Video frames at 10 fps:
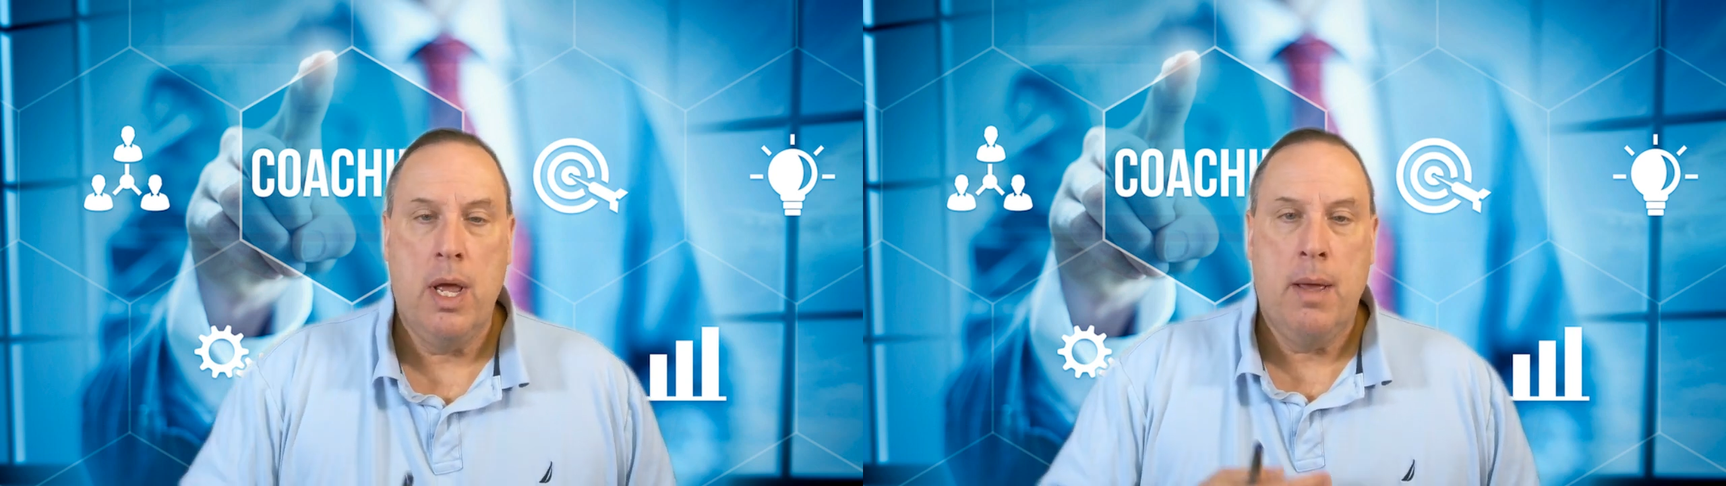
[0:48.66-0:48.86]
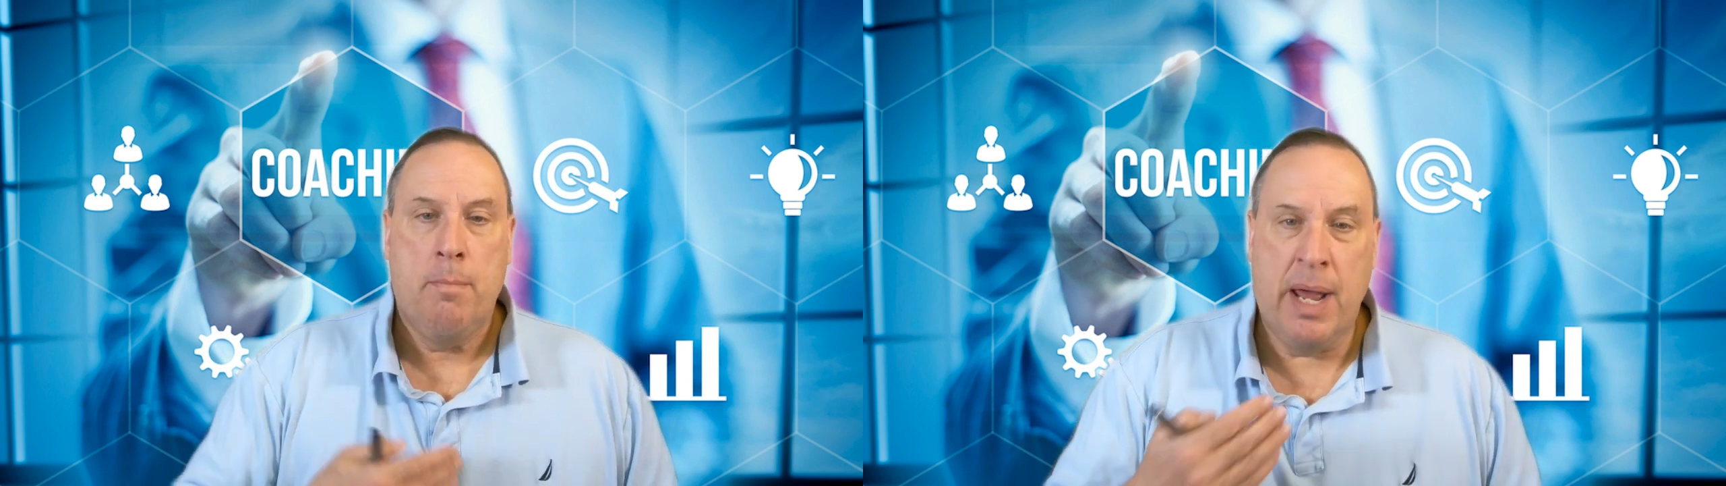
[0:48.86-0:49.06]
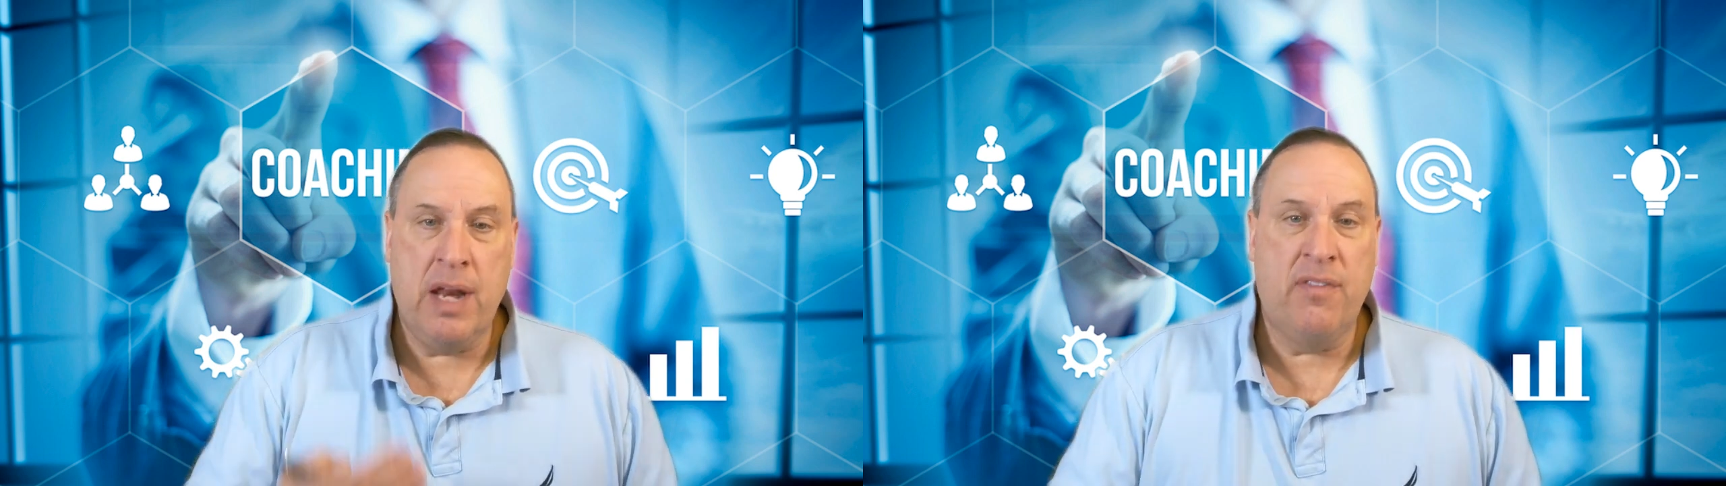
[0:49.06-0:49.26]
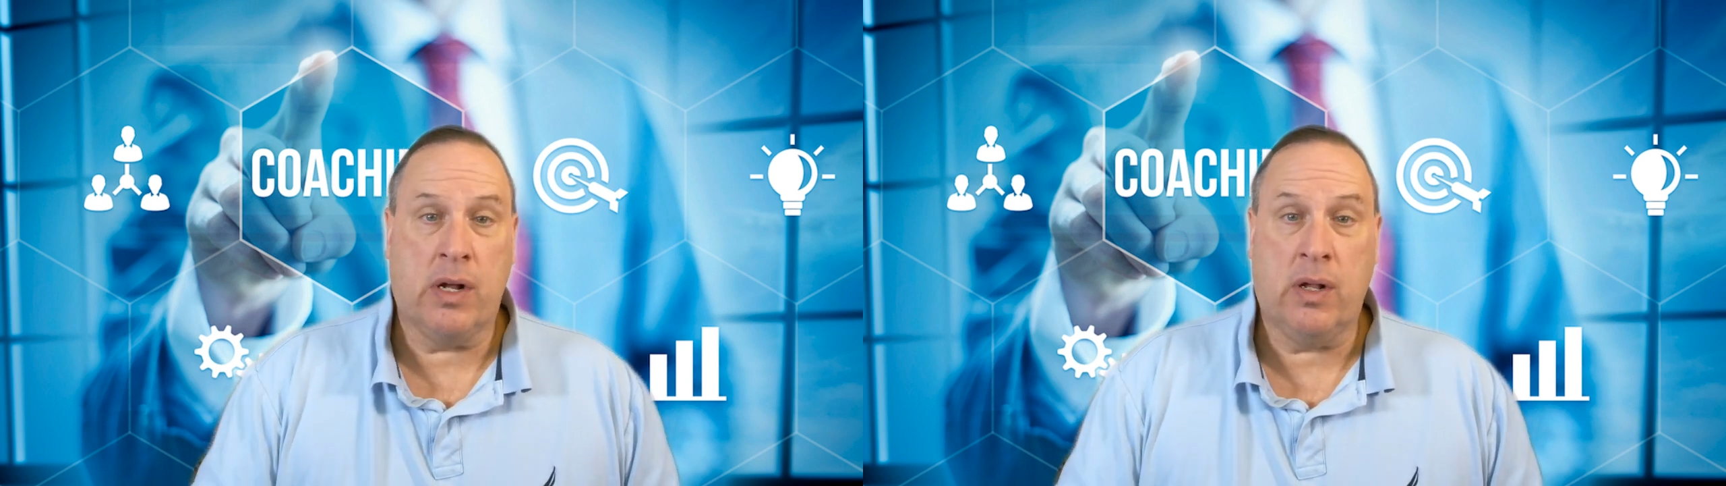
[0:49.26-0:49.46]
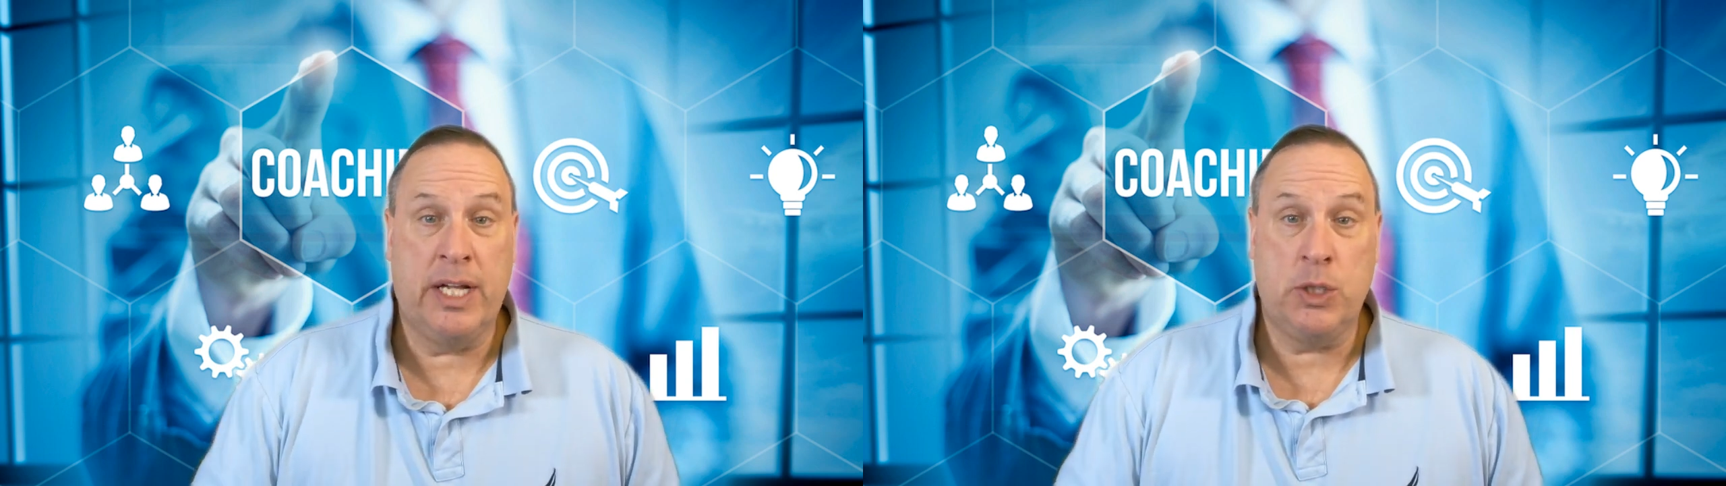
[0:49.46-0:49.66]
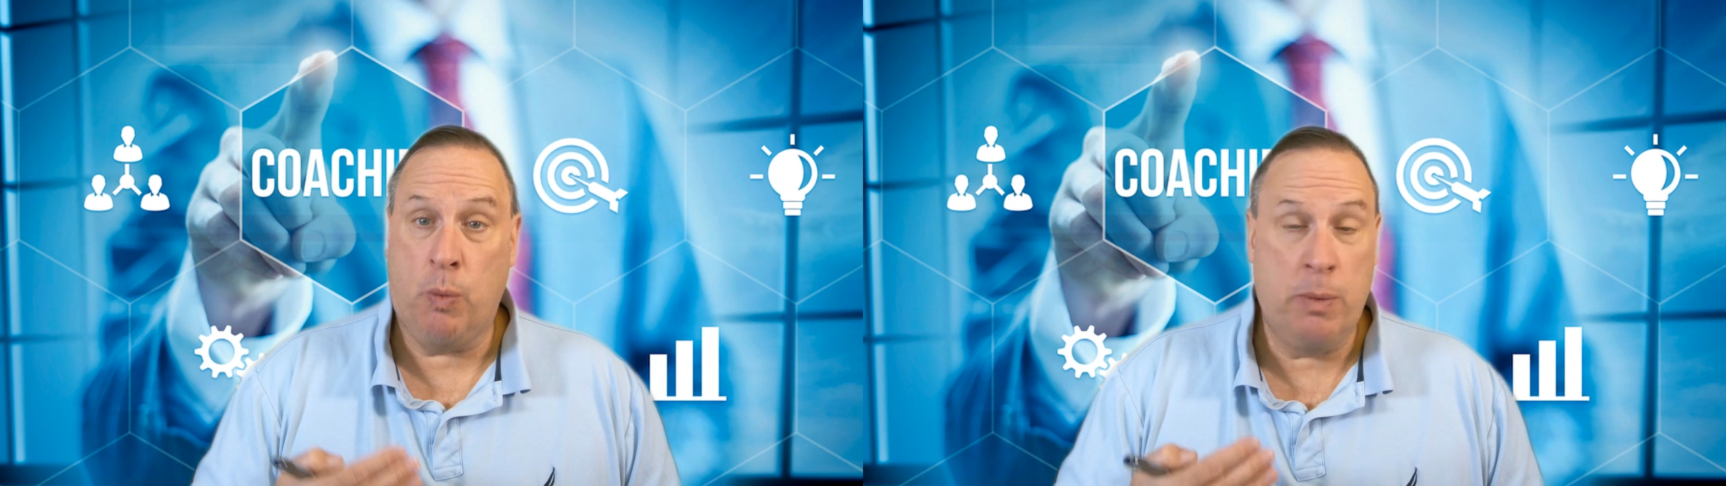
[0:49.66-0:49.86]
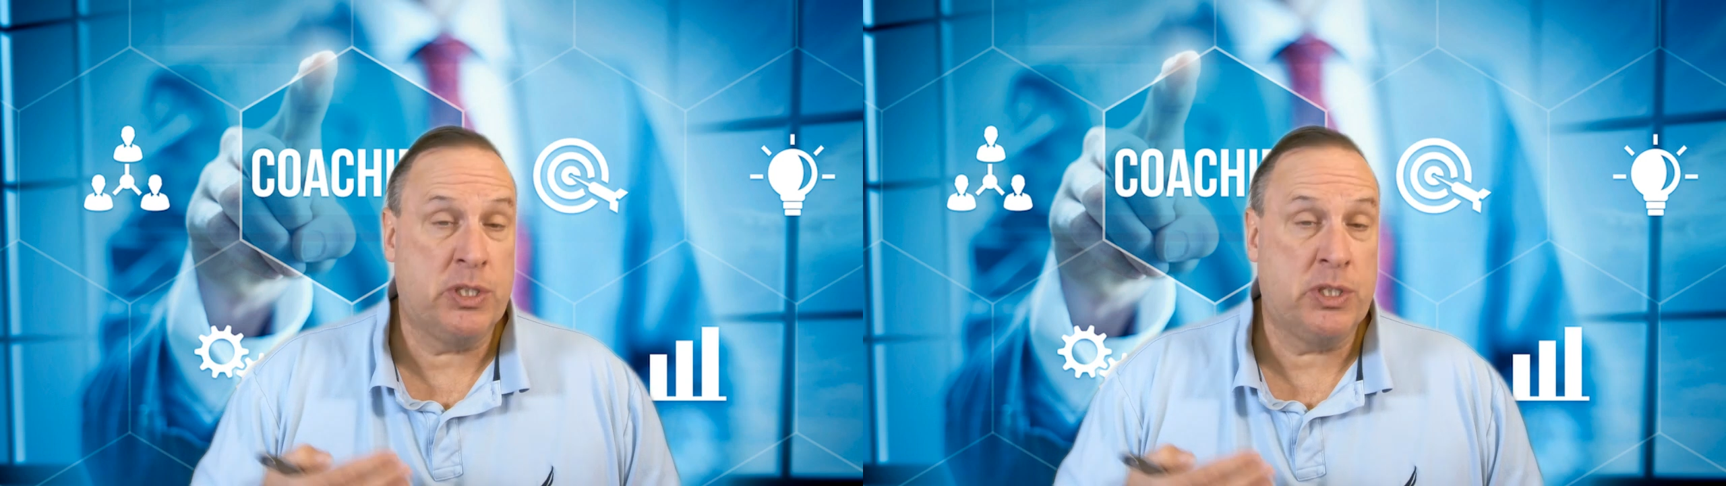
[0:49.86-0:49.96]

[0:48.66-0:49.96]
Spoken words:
Many of our clients, we will